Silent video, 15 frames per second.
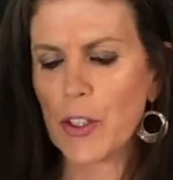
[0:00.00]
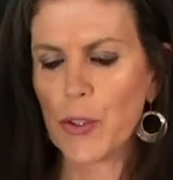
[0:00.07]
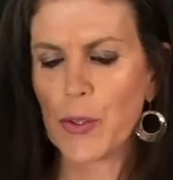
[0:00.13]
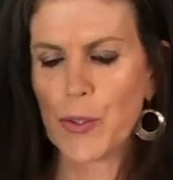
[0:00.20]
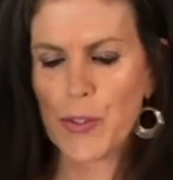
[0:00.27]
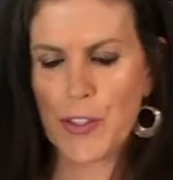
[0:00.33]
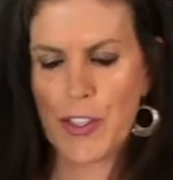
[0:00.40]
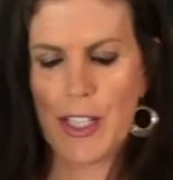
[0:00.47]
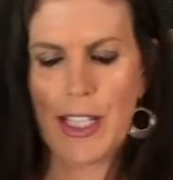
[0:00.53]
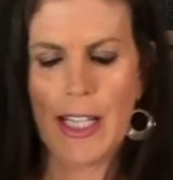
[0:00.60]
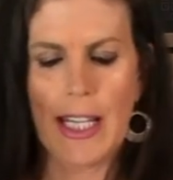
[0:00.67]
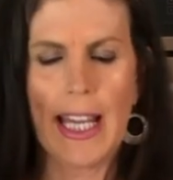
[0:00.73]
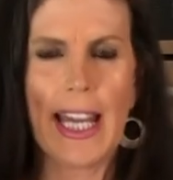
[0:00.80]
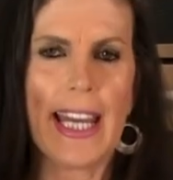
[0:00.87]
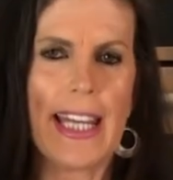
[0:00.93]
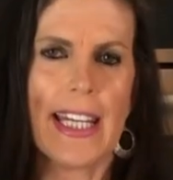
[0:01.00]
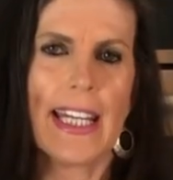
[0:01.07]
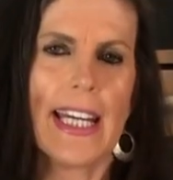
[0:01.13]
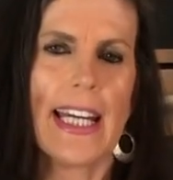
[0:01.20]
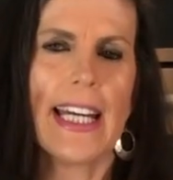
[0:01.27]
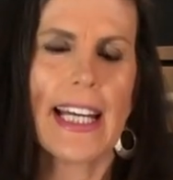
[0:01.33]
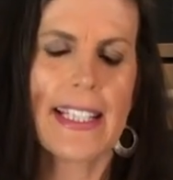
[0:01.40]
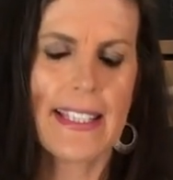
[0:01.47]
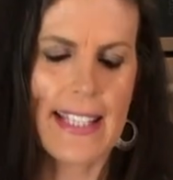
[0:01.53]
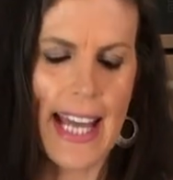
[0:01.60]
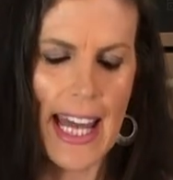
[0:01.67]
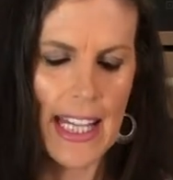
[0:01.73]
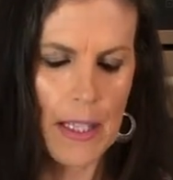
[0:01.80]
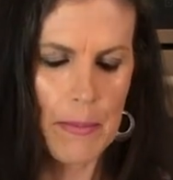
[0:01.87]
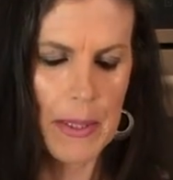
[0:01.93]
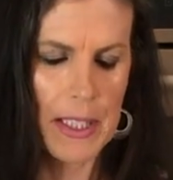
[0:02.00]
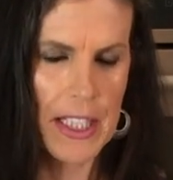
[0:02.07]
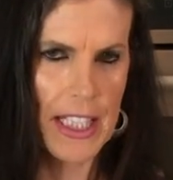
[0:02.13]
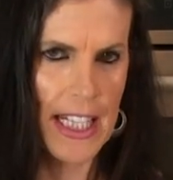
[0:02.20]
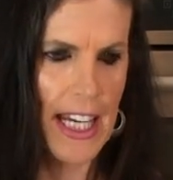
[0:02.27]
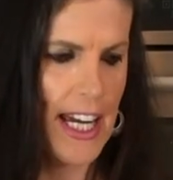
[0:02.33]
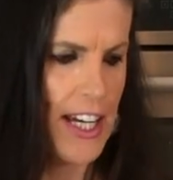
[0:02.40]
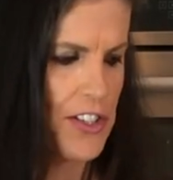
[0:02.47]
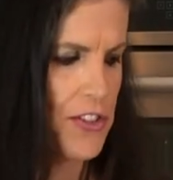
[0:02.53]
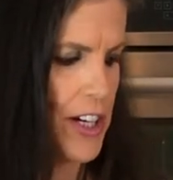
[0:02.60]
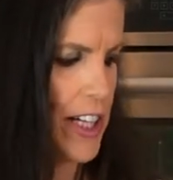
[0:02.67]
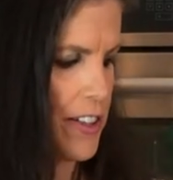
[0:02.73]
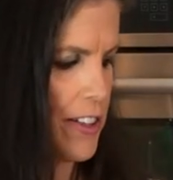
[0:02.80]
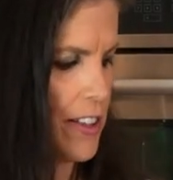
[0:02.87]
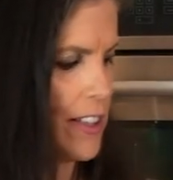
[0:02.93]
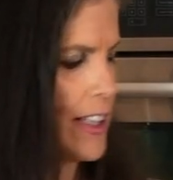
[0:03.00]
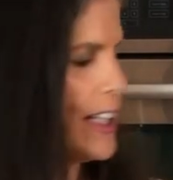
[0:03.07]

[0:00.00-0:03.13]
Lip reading: use a Excalibur dehydrator.